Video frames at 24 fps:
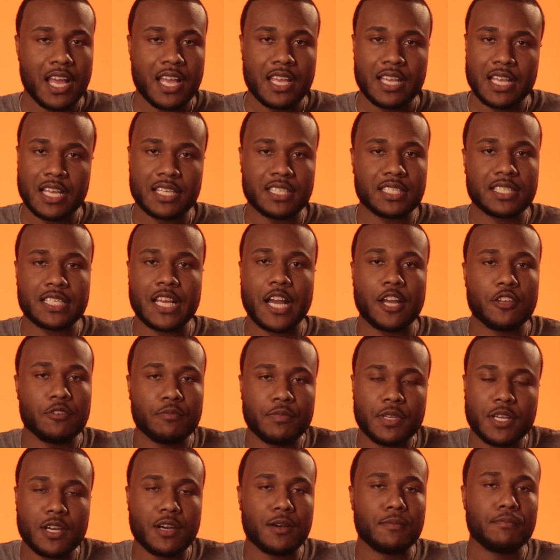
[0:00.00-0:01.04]
that's just how you
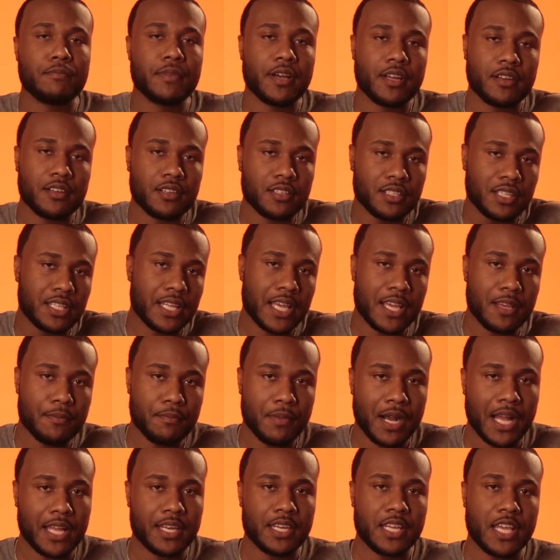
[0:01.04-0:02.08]
become better day
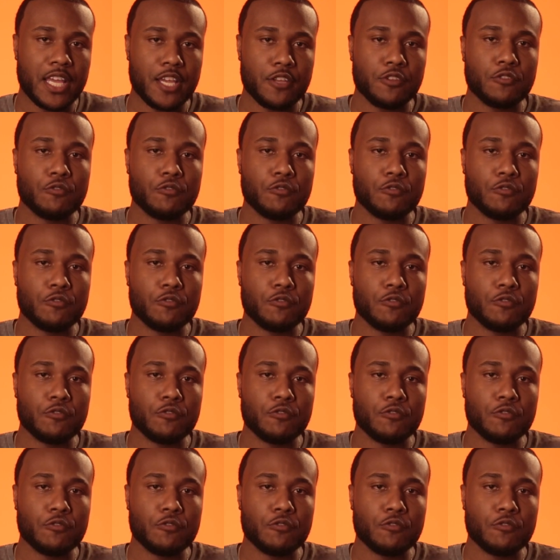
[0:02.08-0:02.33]
by day,